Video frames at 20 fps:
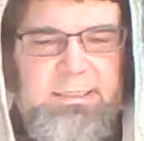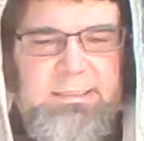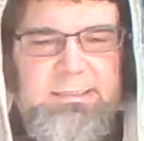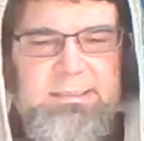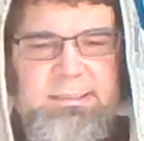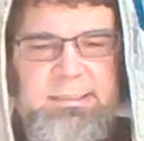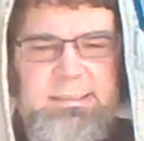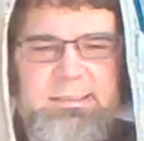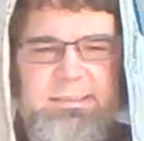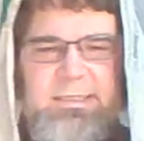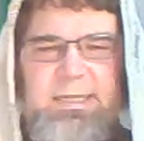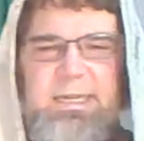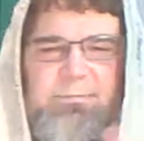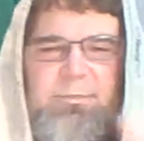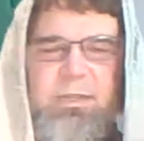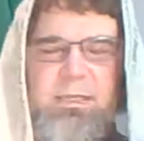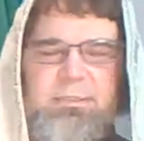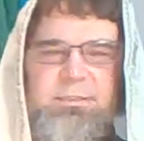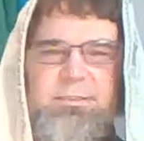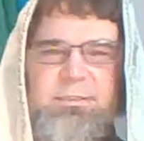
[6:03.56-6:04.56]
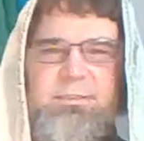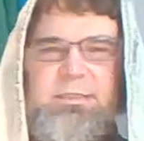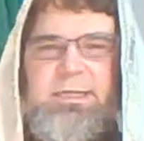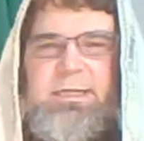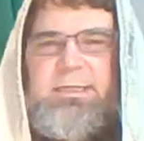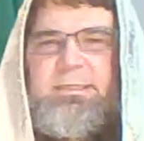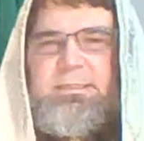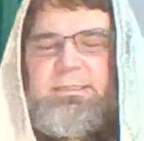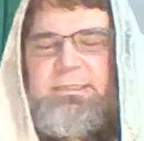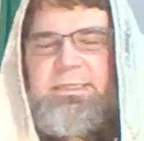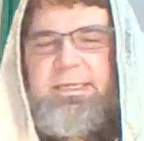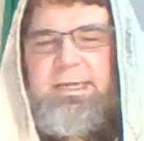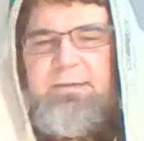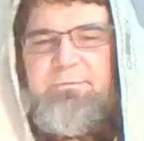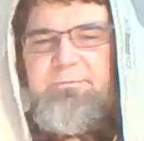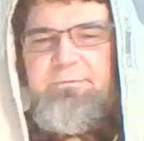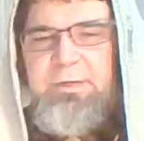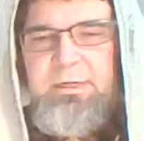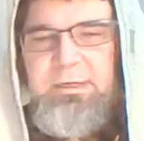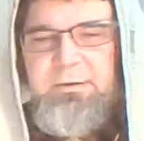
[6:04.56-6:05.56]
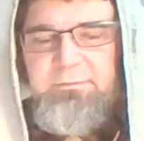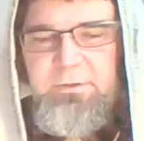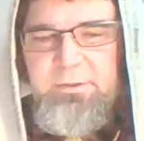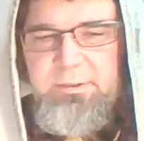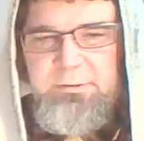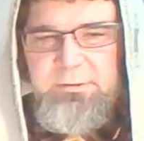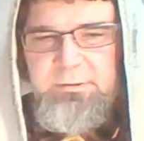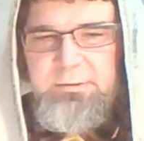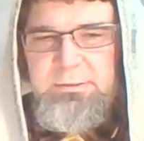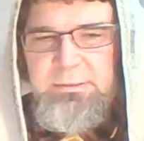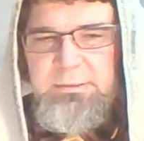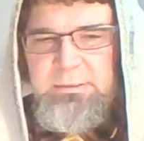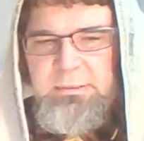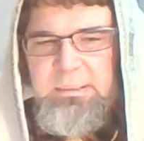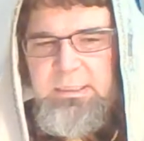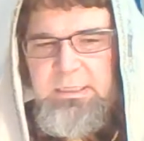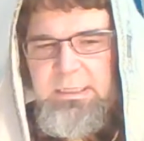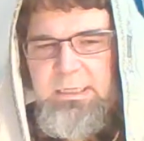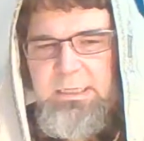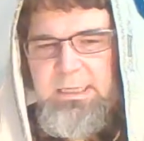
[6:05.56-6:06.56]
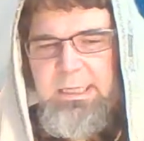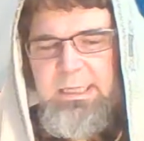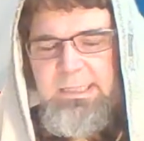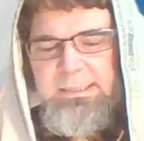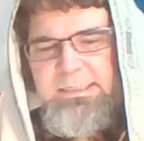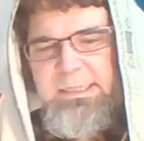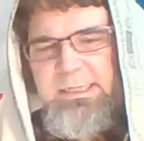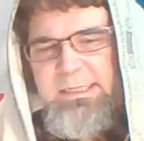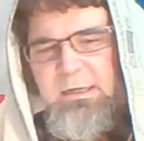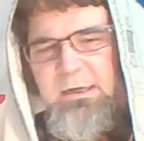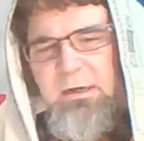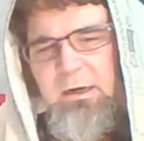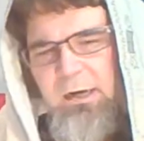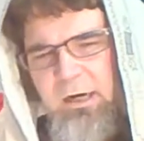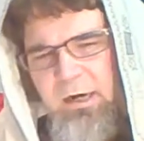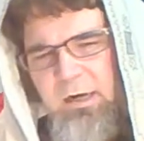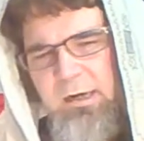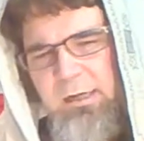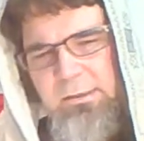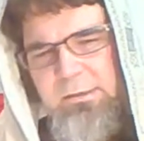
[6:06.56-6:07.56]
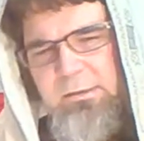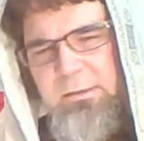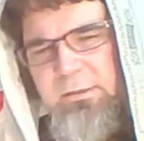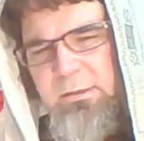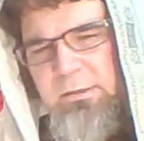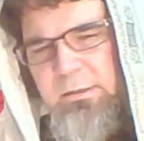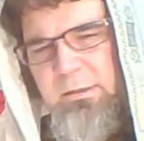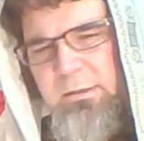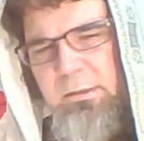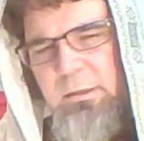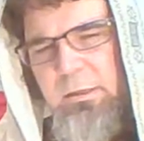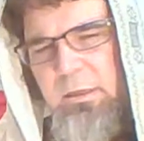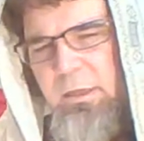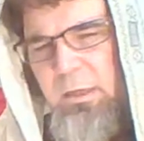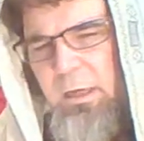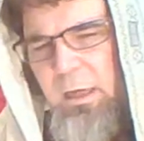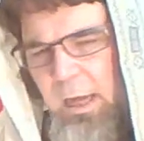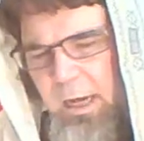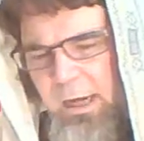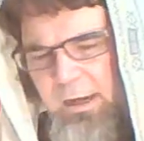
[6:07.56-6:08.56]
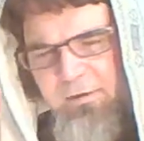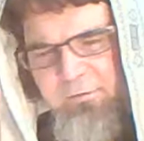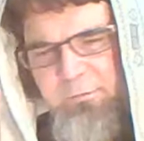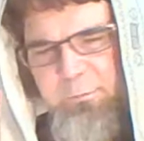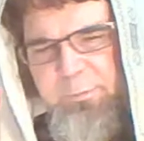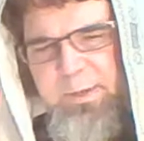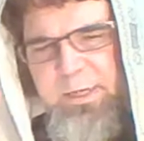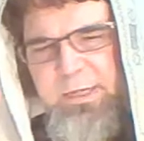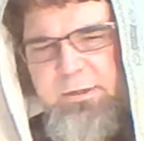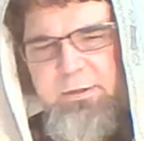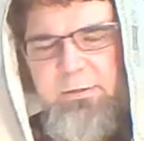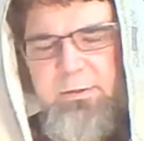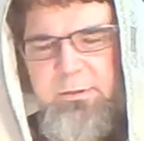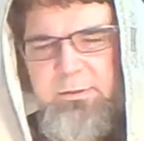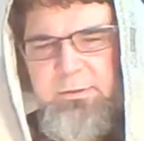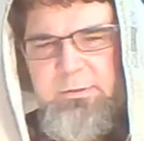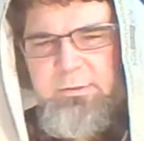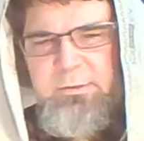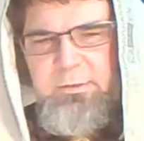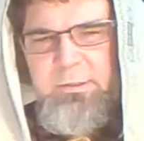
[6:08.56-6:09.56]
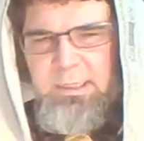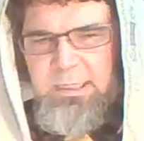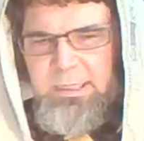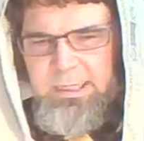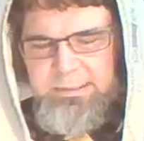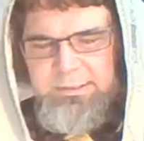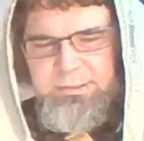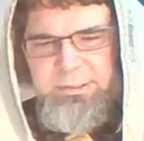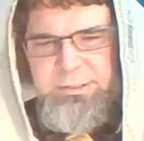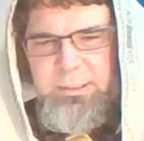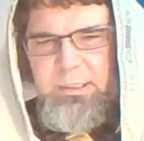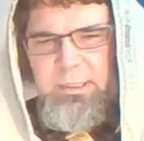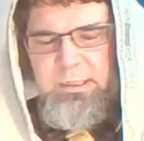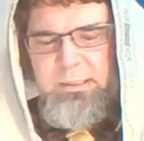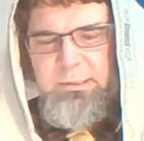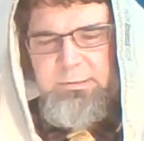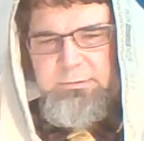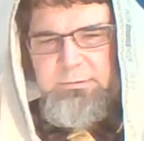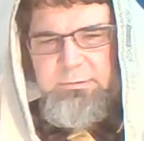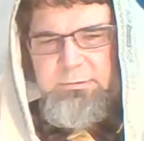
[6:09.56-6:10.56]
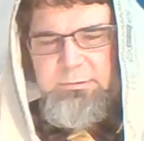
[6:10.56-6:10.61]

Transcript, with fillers: is the same yesterday and today and forever. And see, the heart of Peter and John,